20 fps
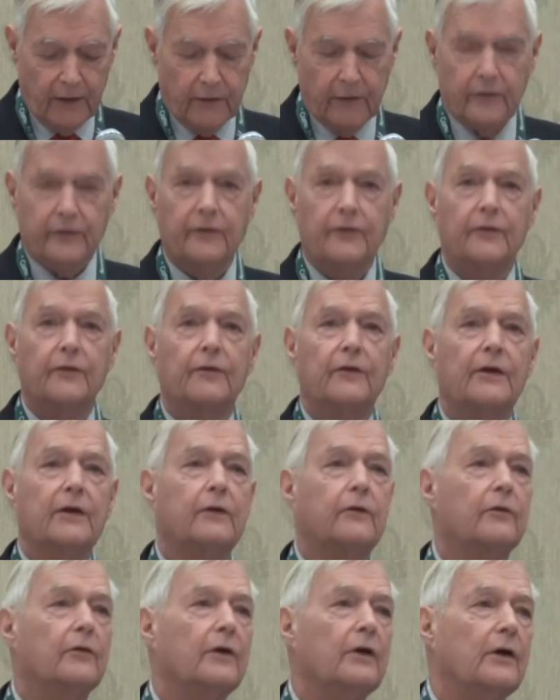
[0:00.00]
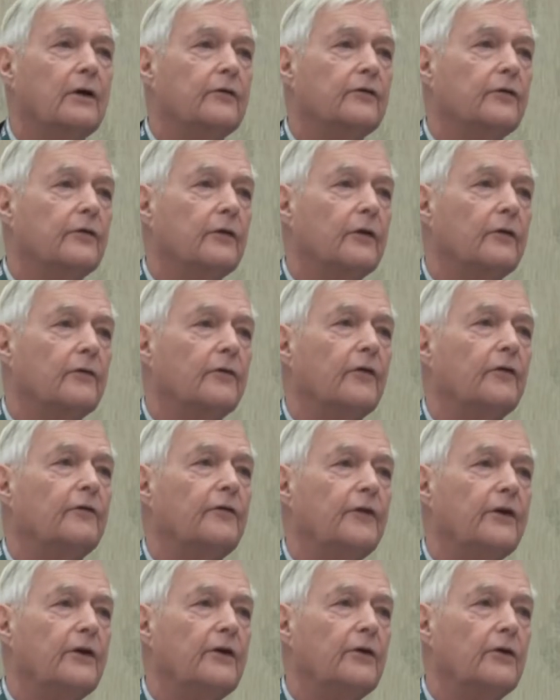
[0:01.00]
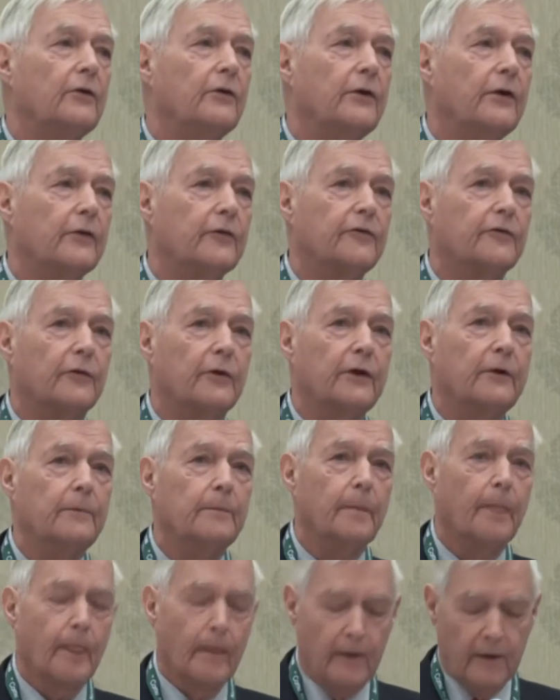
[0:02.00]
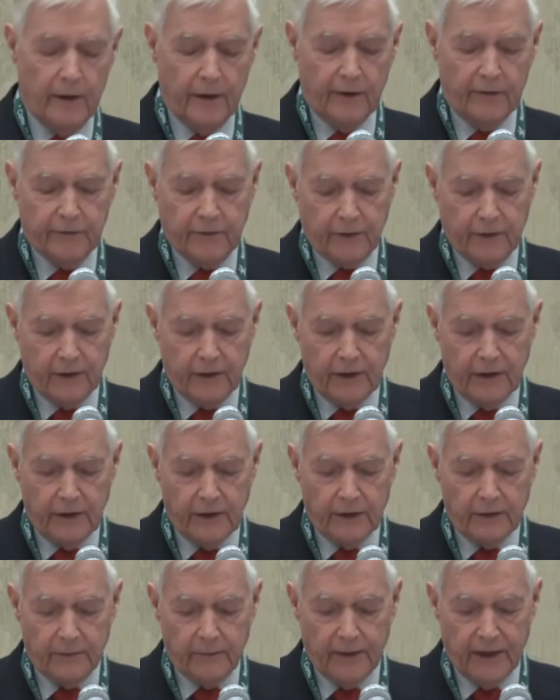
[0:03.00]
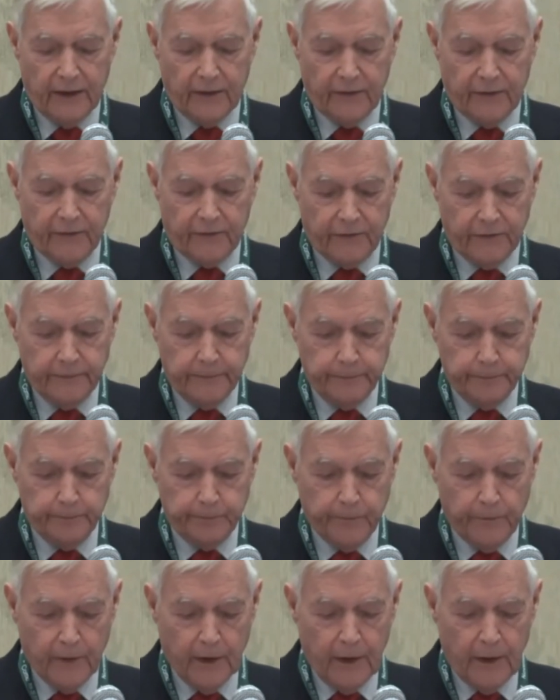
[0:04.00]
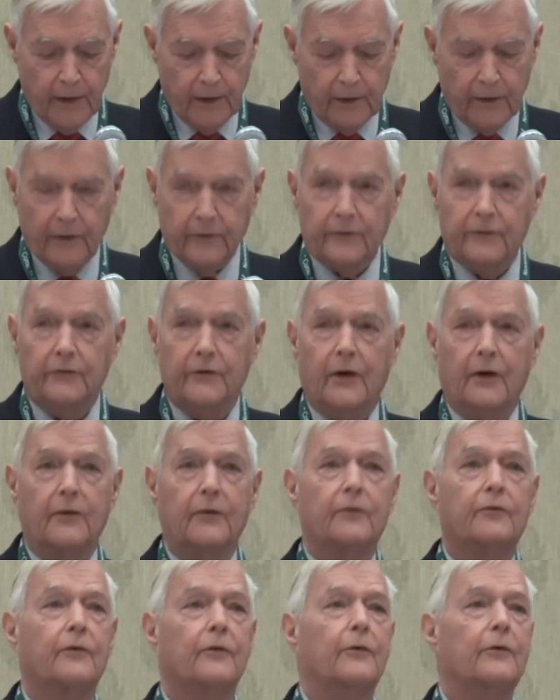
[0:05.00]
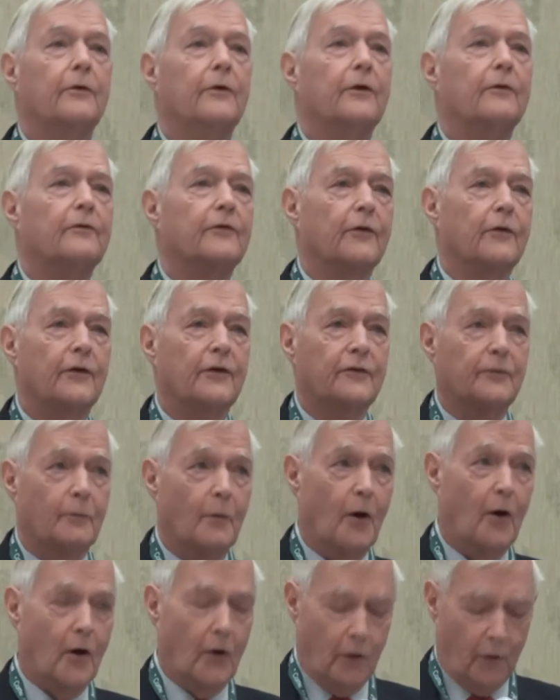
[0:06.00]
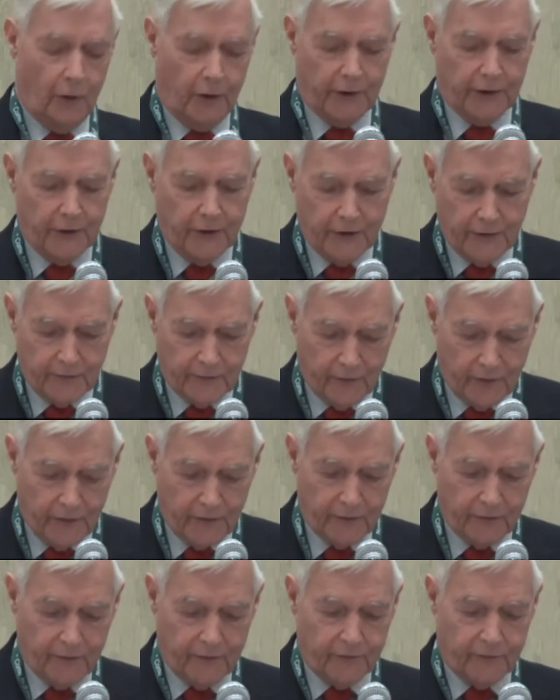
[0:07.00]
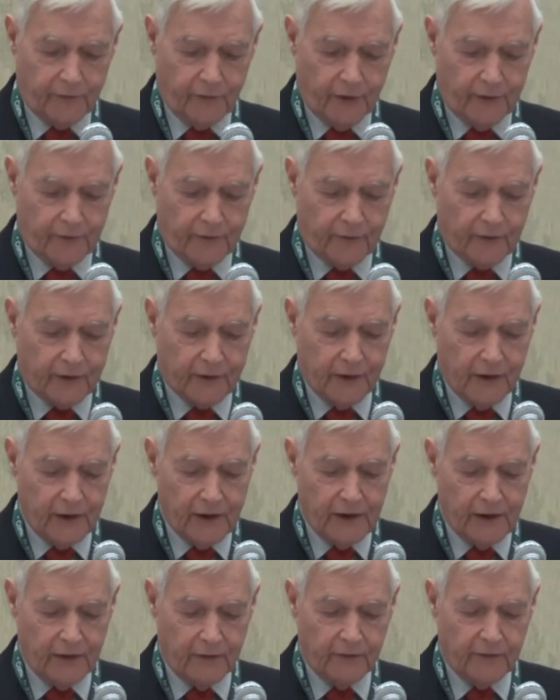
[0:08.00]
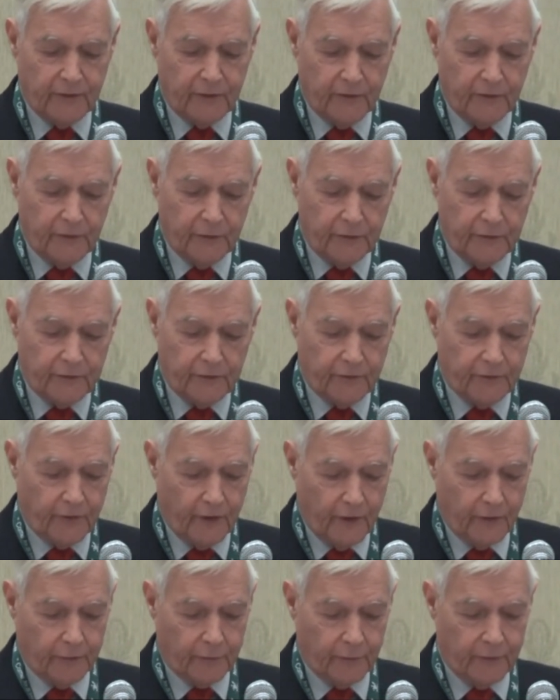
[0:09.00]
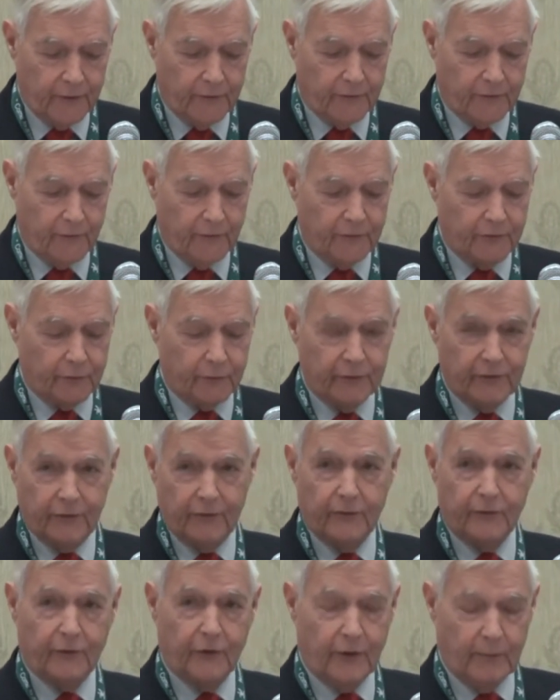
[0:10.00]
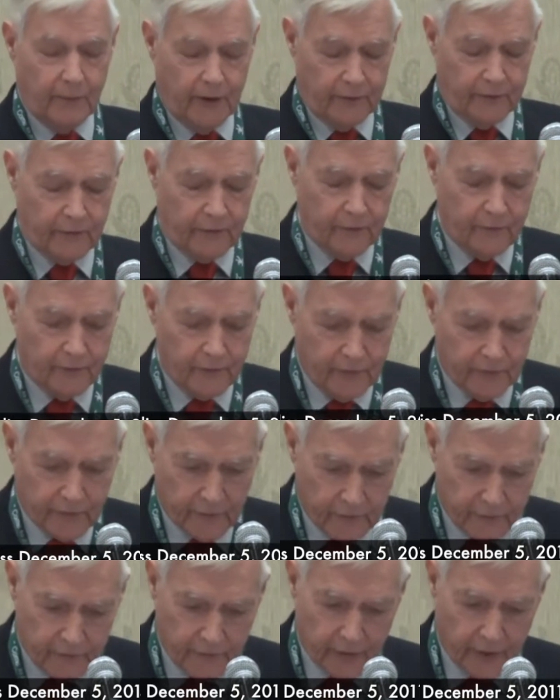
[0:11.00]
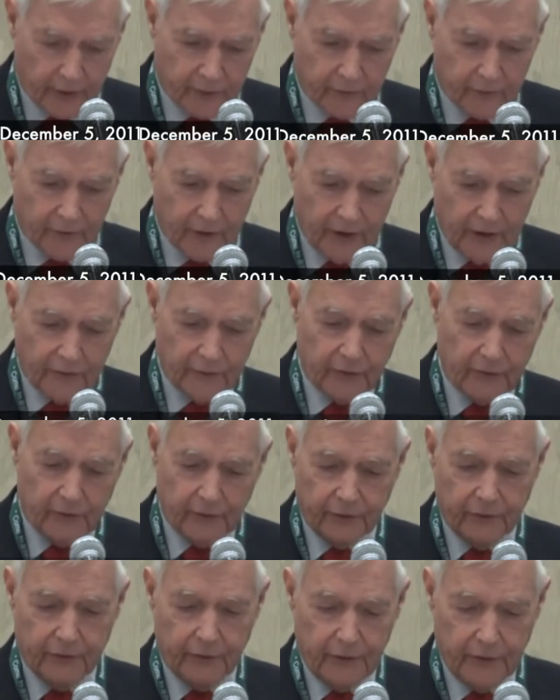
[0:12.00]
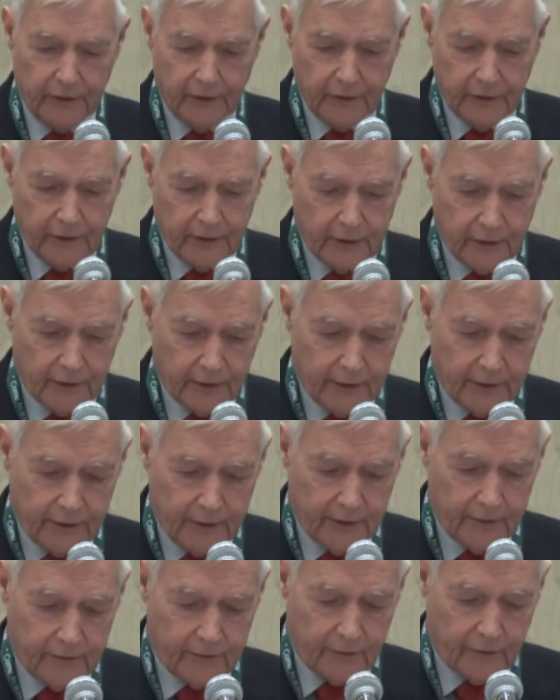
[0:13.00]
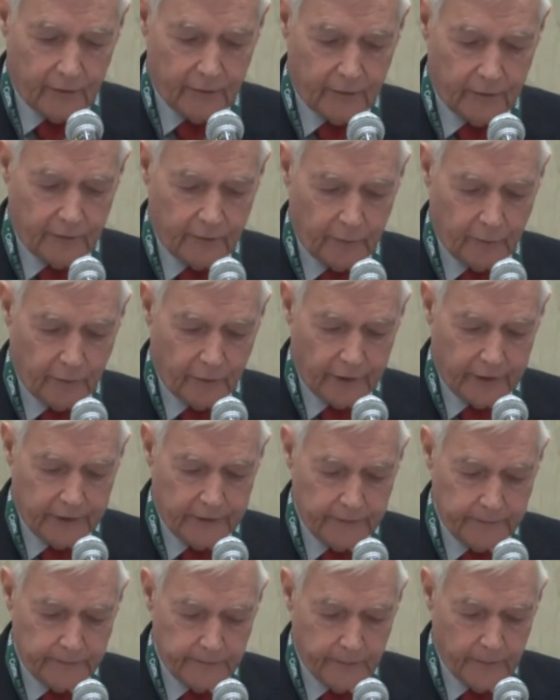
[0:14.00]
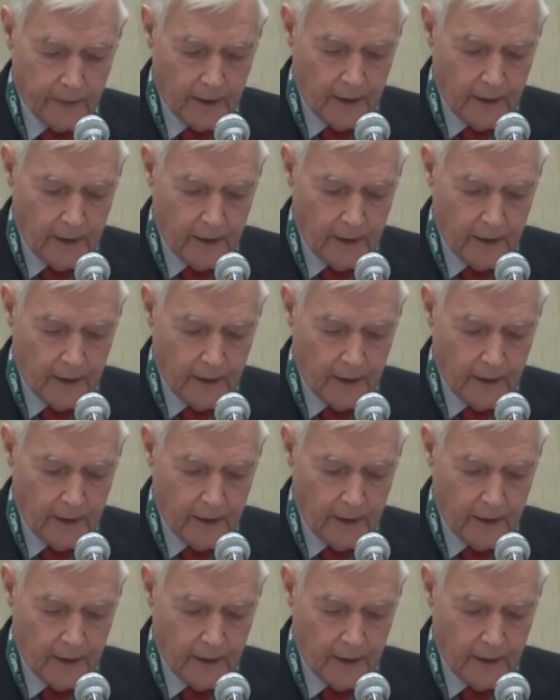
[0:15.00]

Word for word: This is the creation of a video history of Canadian medicine it's done through a very small organization, the Friends of the Canadian Institutes of Health Research, which is very much the vision of Dr. Angel, who uh, is here this morning.